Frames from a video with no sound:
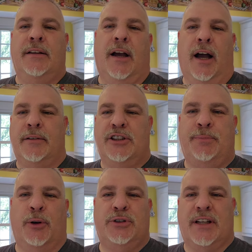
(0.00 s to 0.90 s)
uh,
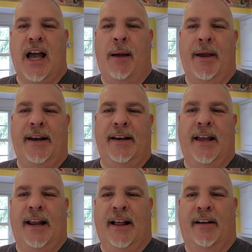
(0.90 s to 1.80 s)
just post a comment
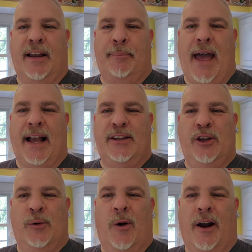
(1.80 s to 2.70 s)
and I'll get back
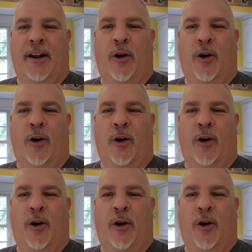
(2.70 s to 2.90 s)
to you on it.